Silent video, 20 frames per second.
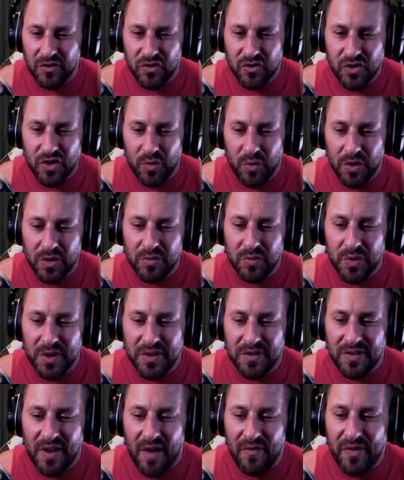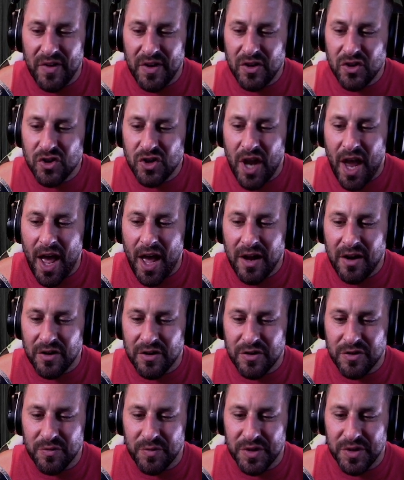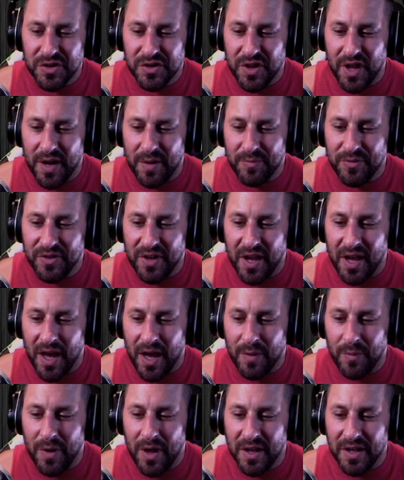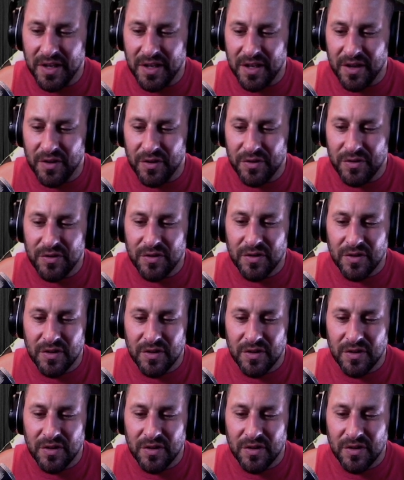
Will we deafen Jack, or do we just let him stay on while he kills?